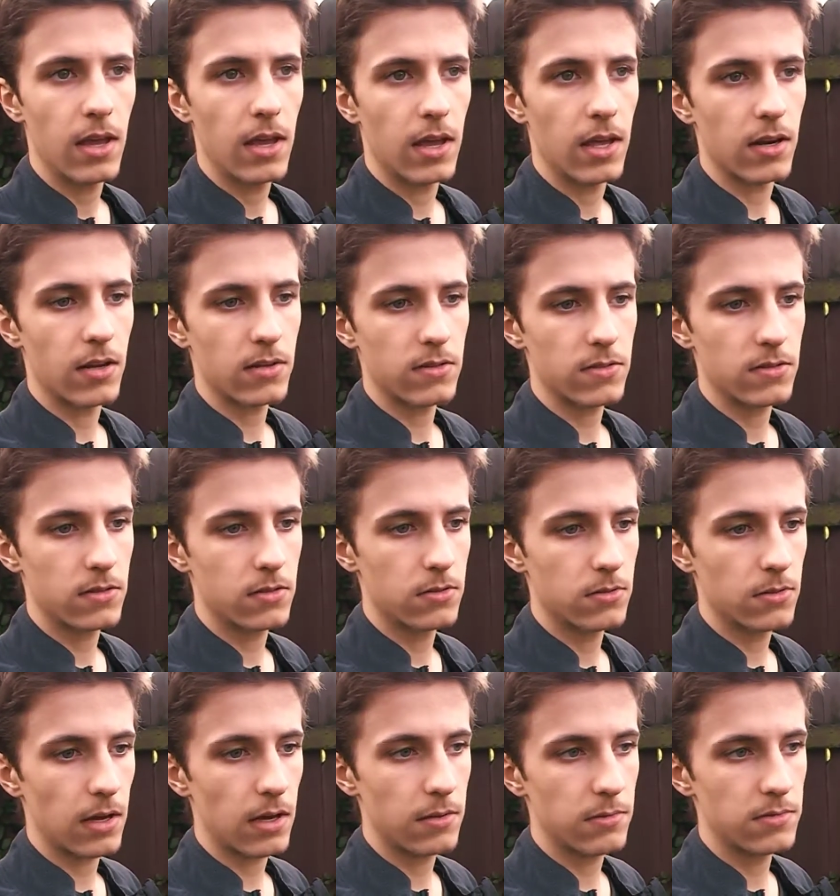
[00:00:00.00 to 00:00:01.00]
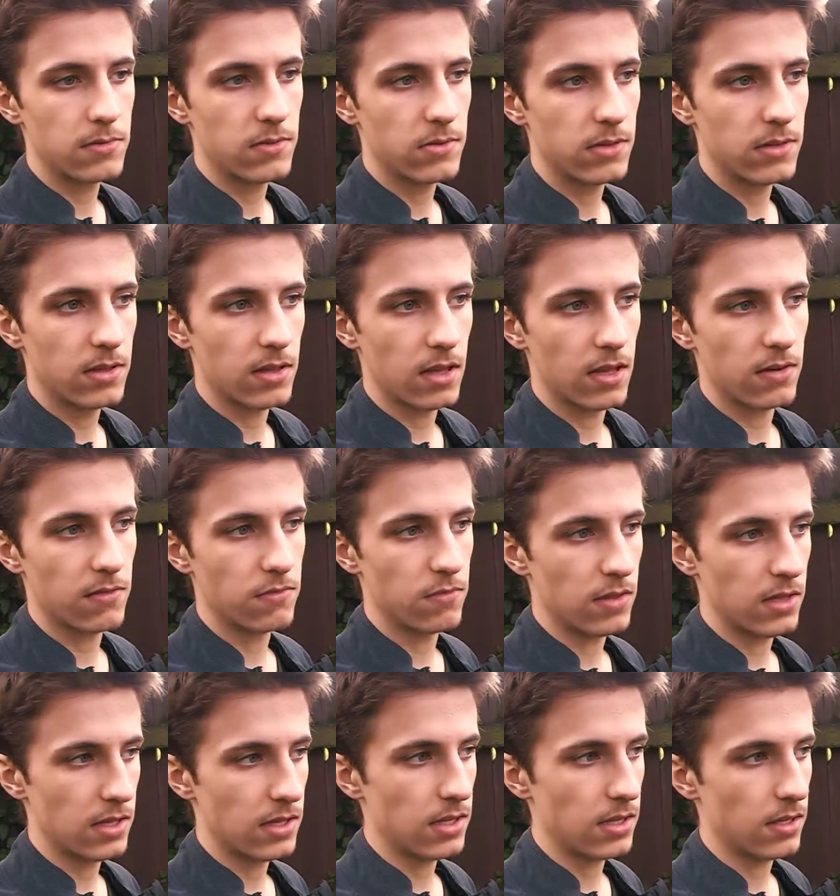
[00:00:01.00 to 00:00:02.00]
and also I was doing a lot of
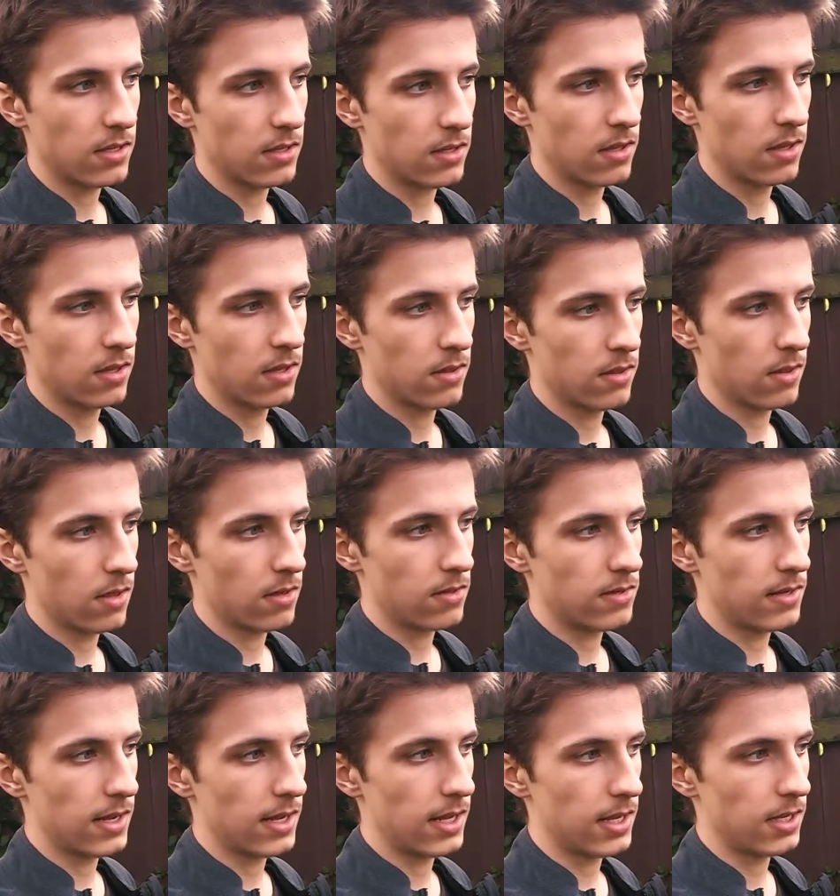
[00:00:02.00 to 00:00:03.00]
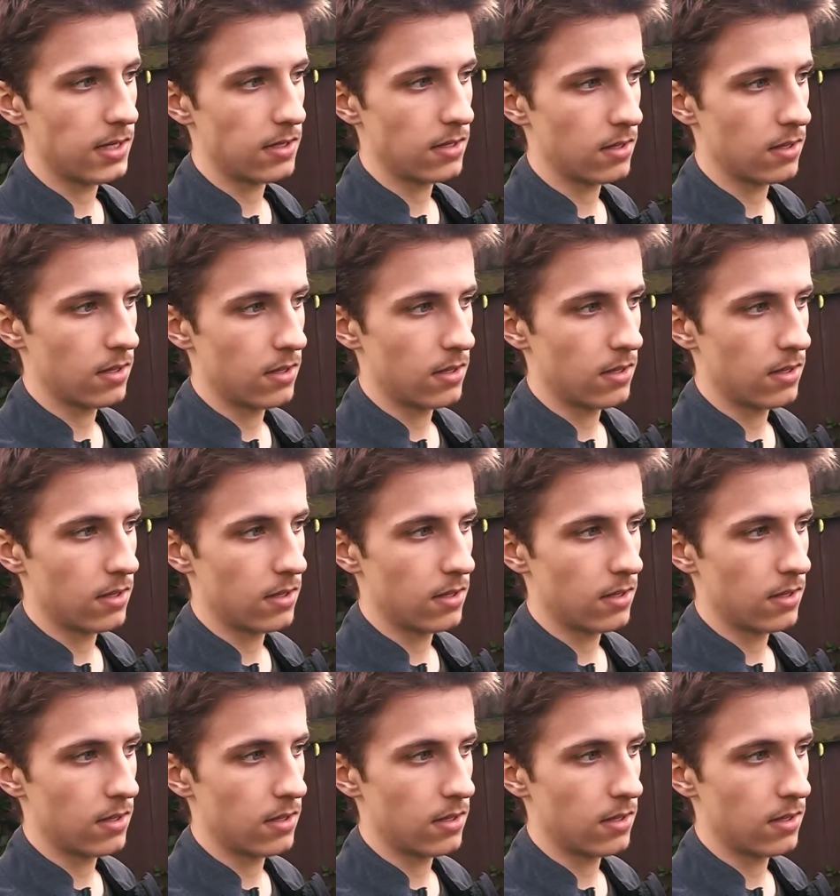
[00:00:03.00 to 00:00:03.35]
thinking that day,